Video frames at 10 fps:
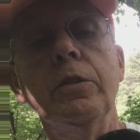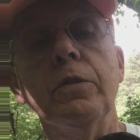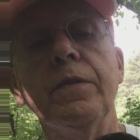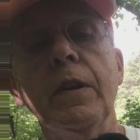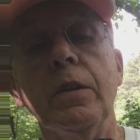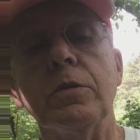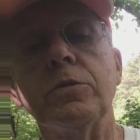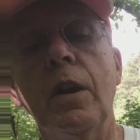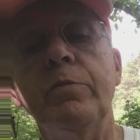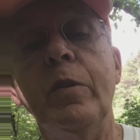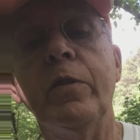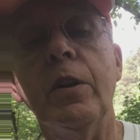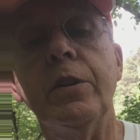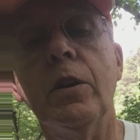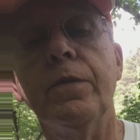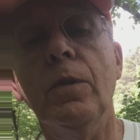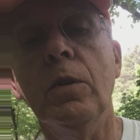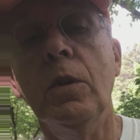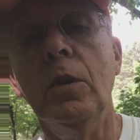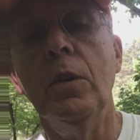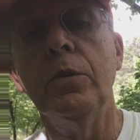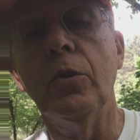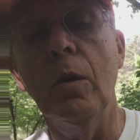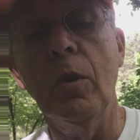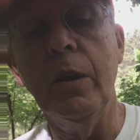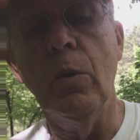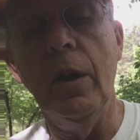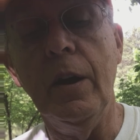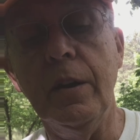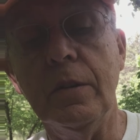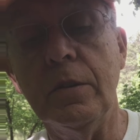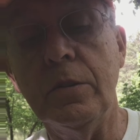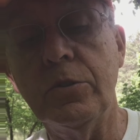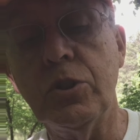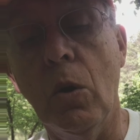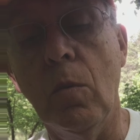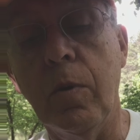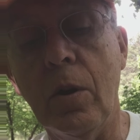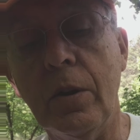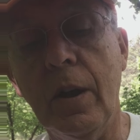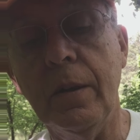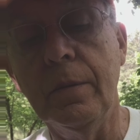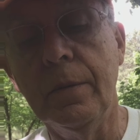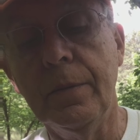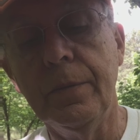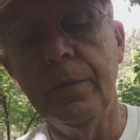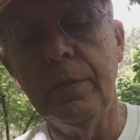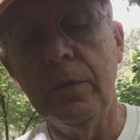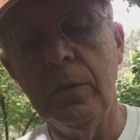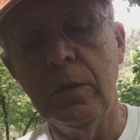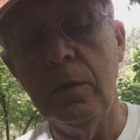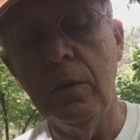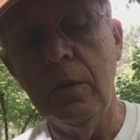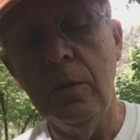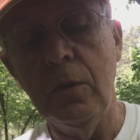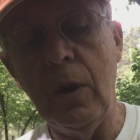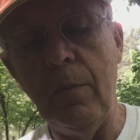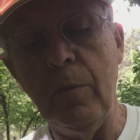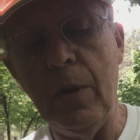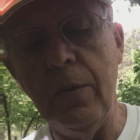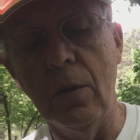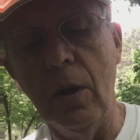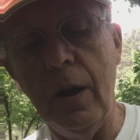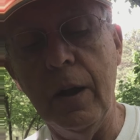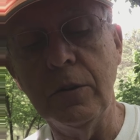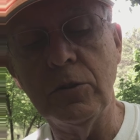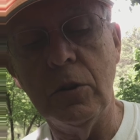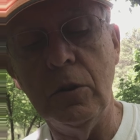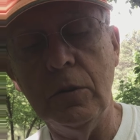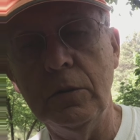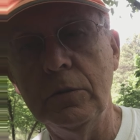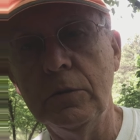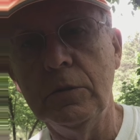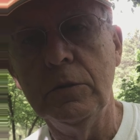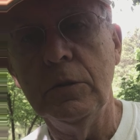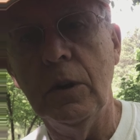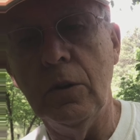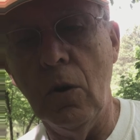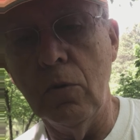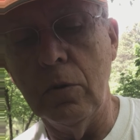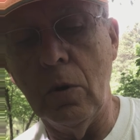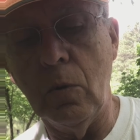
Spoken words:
fingers, so I have to be very careful. Normally when I show a bird, I grab it by the legs and hold it